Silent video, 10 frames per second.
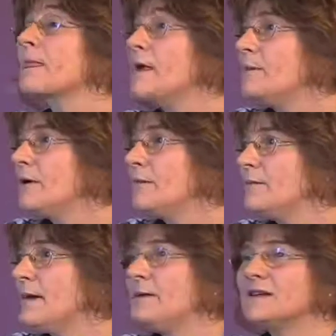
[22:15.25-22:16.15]
But
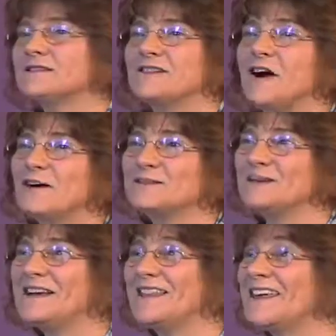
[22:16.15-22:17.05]
maybe it's the husband
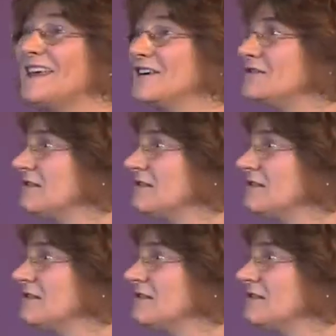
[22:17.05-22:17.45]
and the kids